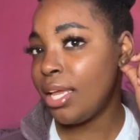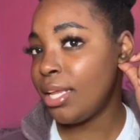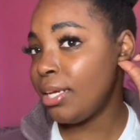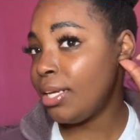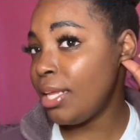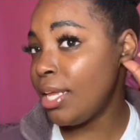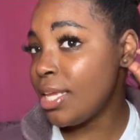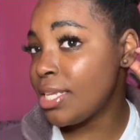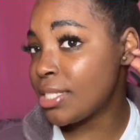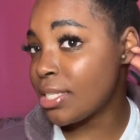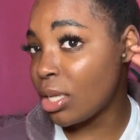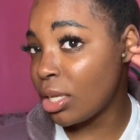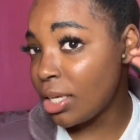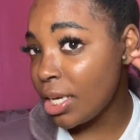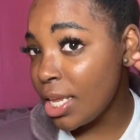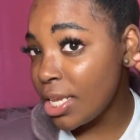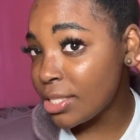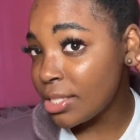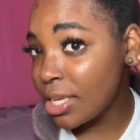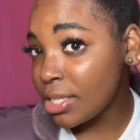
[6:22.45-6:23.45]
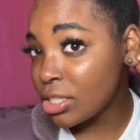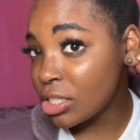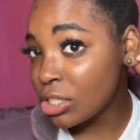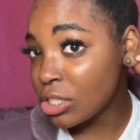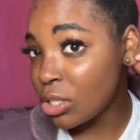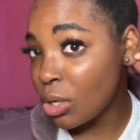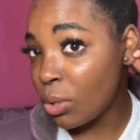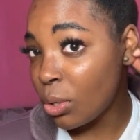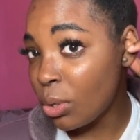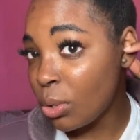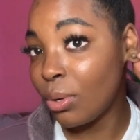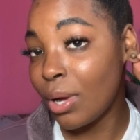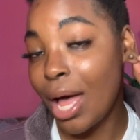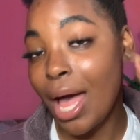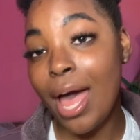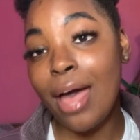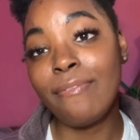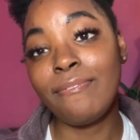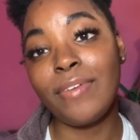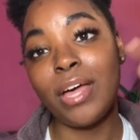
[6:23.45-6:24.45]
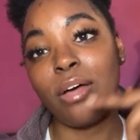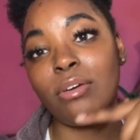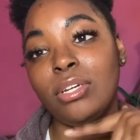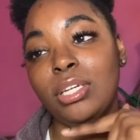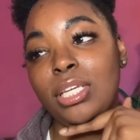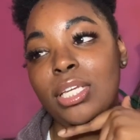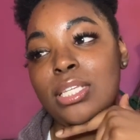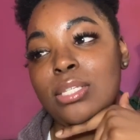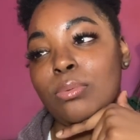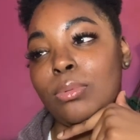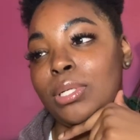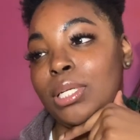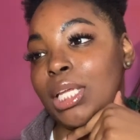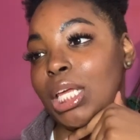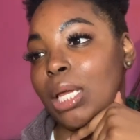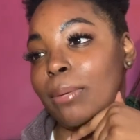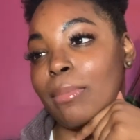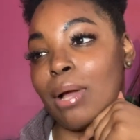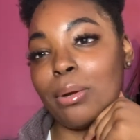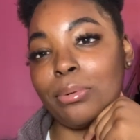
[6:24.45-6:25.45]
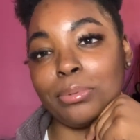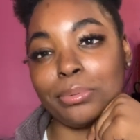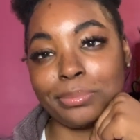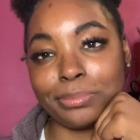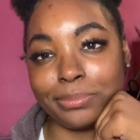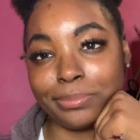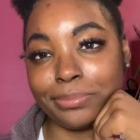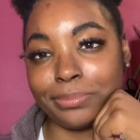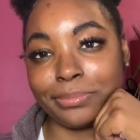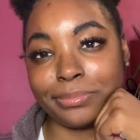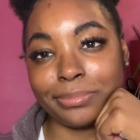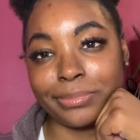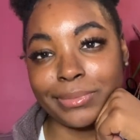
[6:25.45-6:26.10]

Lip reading: These studs are so old. I found these one day in my room,